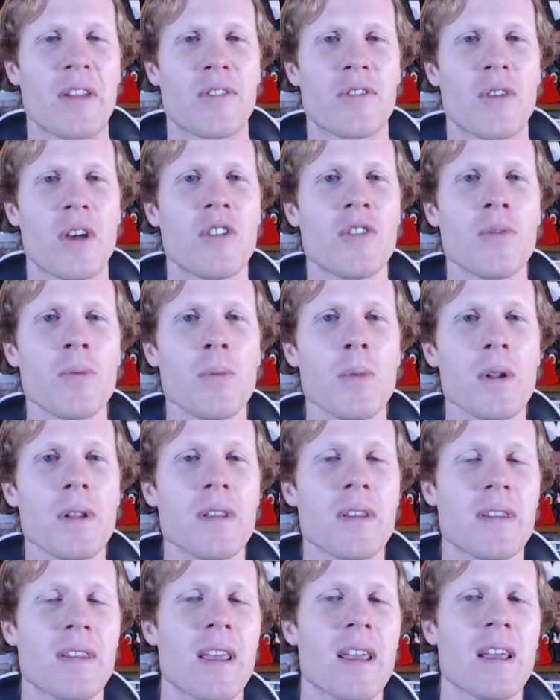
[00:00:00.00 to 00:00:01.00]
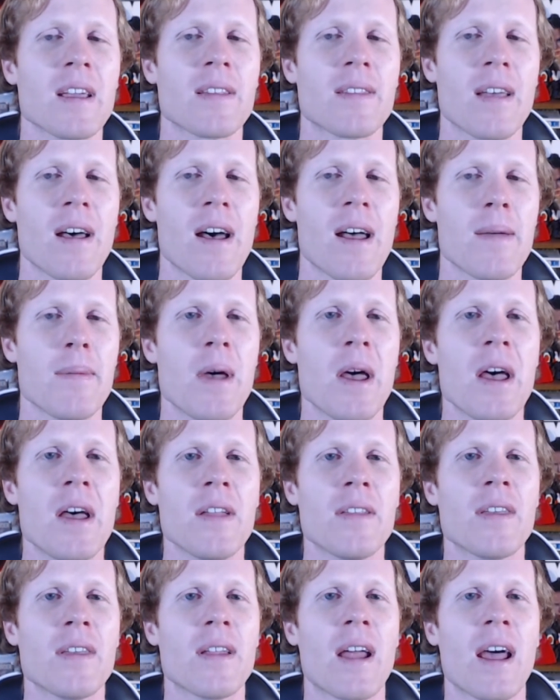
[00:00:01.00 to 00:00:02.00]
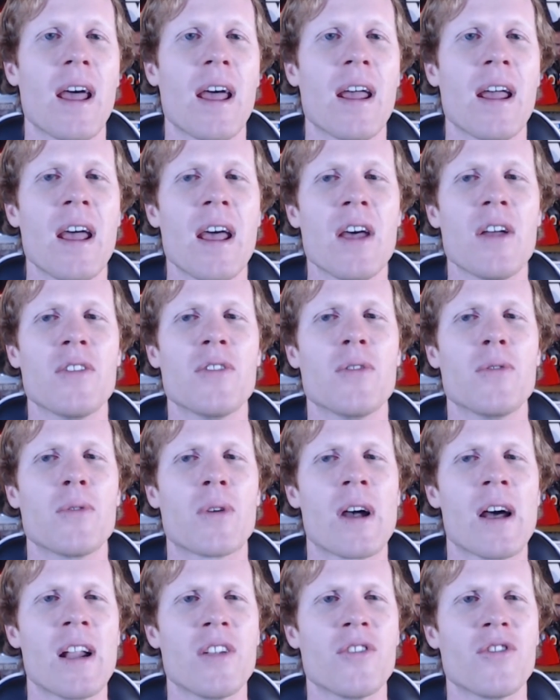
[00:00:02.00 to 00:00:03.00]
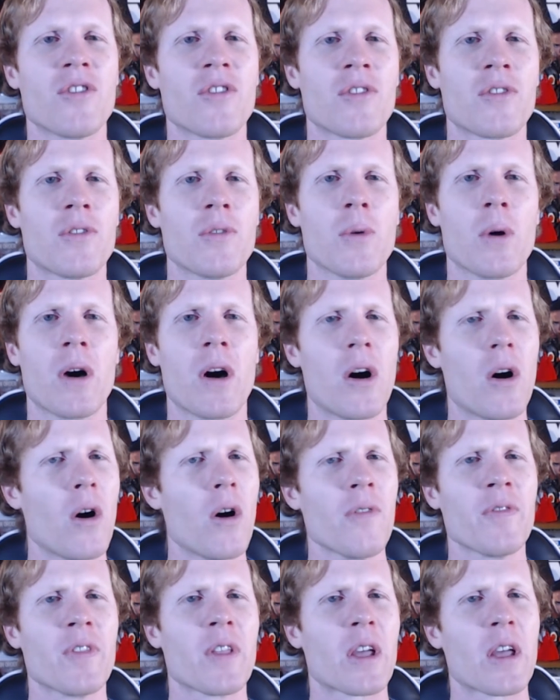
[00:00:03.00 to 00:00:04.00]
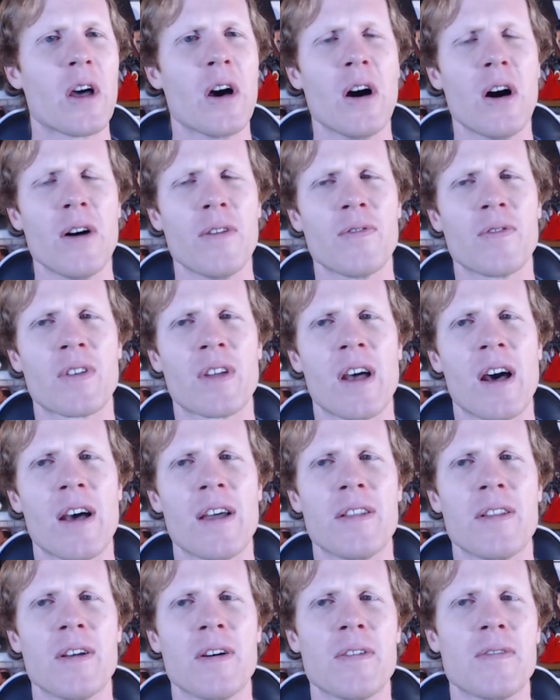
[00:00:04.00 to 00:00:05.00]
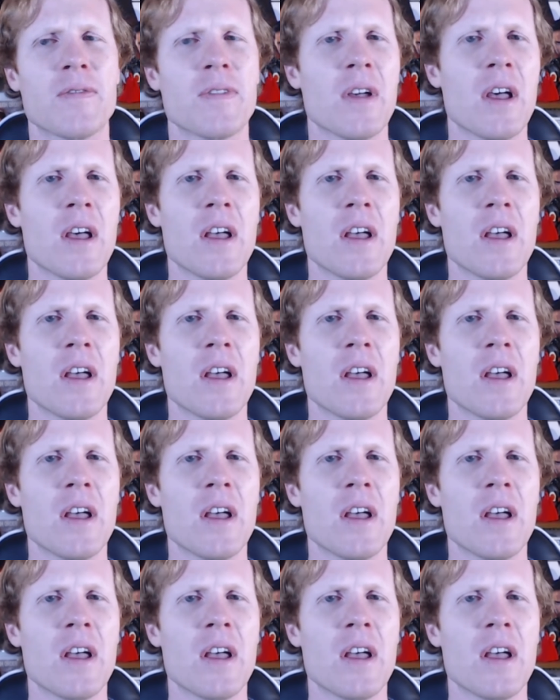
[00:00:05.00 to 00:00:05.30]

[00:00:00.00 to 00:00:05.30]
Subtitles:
So I just wanted to take a time today to kind of just do an off-the-cuff kind of,